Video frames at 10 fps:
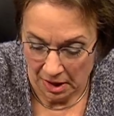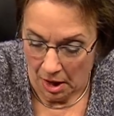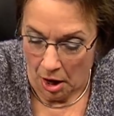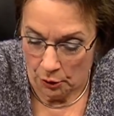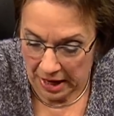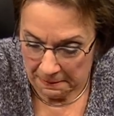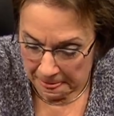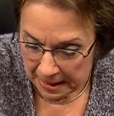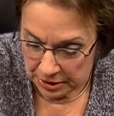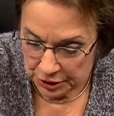okay,
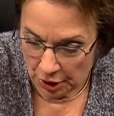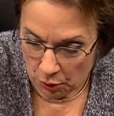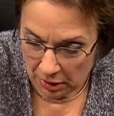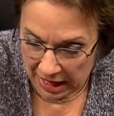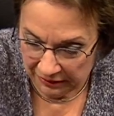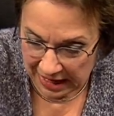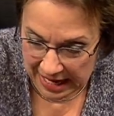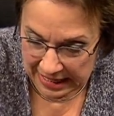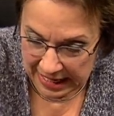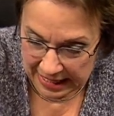so I've got
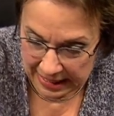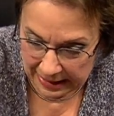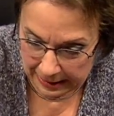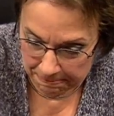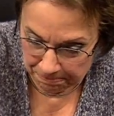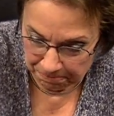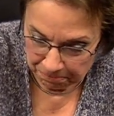I'm